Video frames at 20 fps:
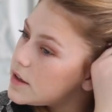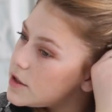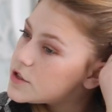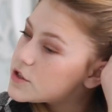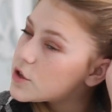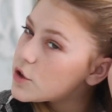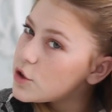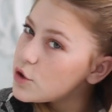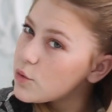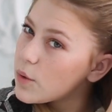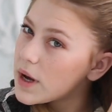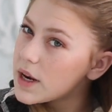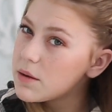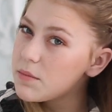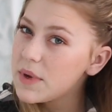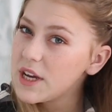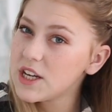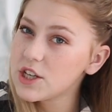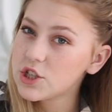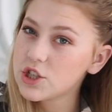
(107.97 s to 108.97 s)
So you want
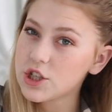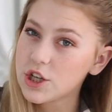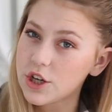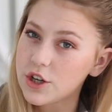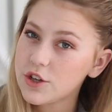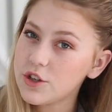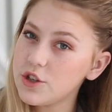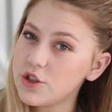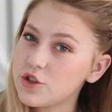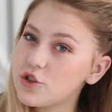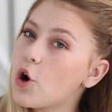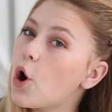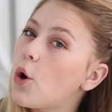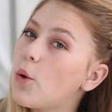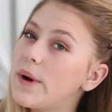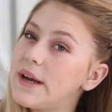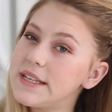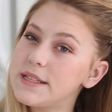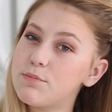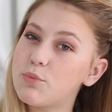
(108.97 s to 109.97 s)
to make sure you're
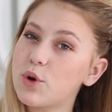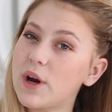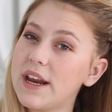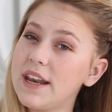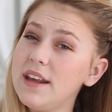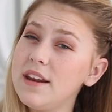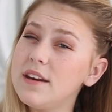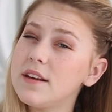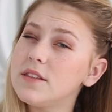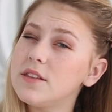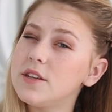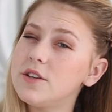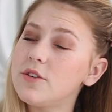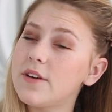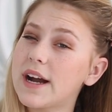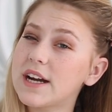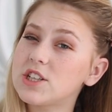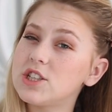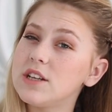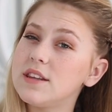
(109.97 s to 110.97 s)
always braiding in the
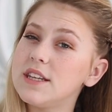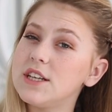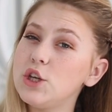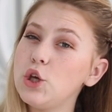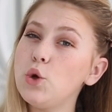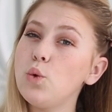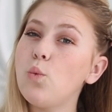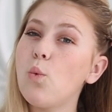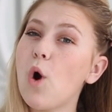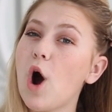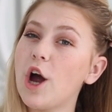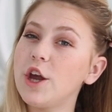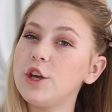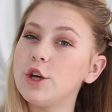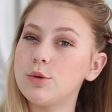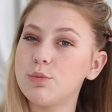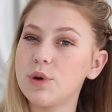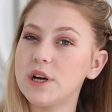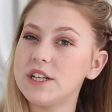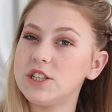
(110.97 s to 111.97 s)
direction that you want
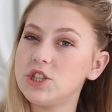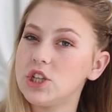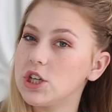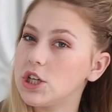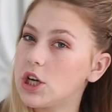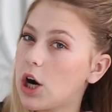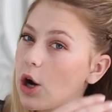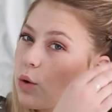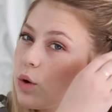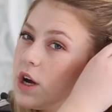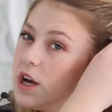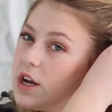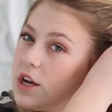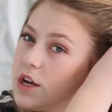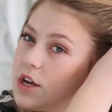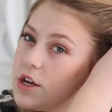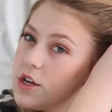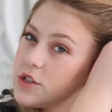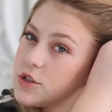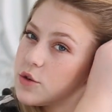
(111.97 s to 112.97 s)
your braid to go.
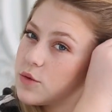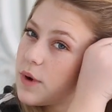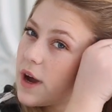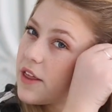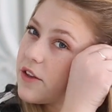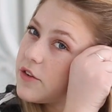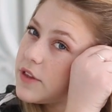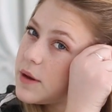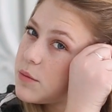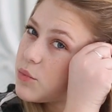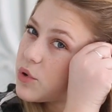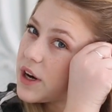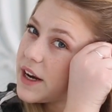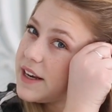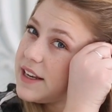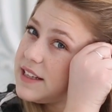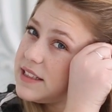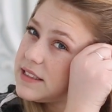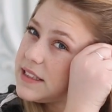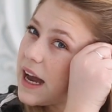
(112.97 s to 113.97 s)
So rather than
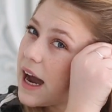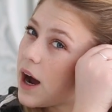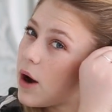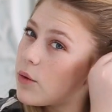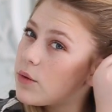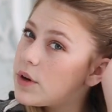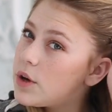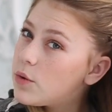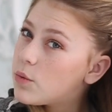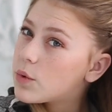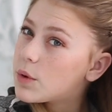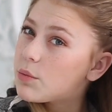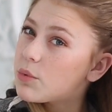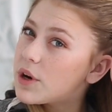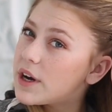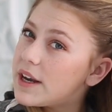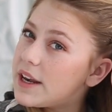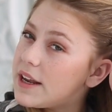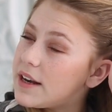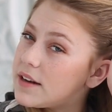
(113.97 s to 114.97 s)
braiding down, we're
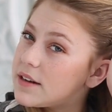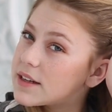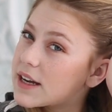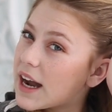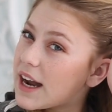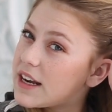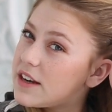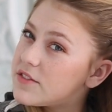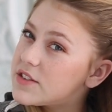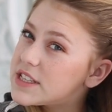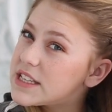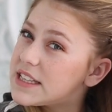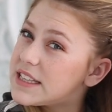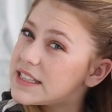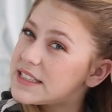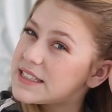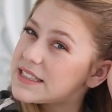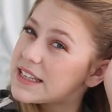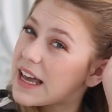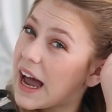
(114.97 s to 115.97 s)
braiding kind of to
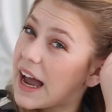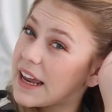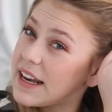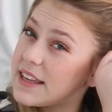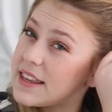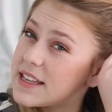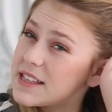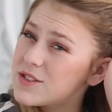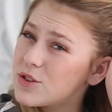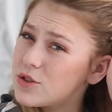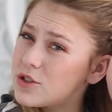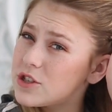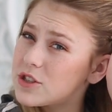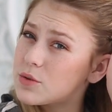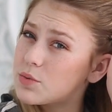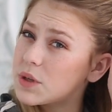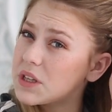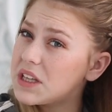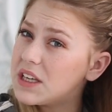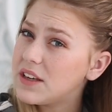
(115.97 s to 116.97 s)
the side. This will
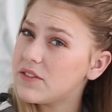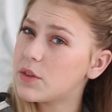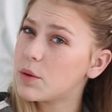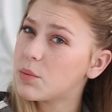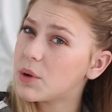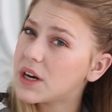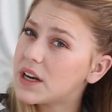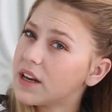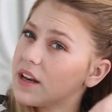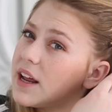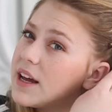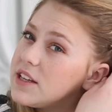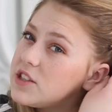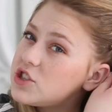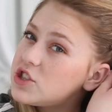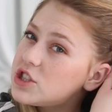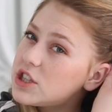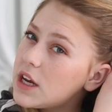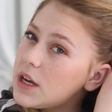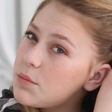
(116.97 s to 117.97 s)
just really give the braid a
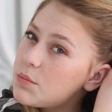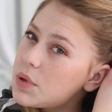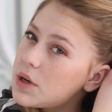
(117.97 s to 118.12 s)
nice shape.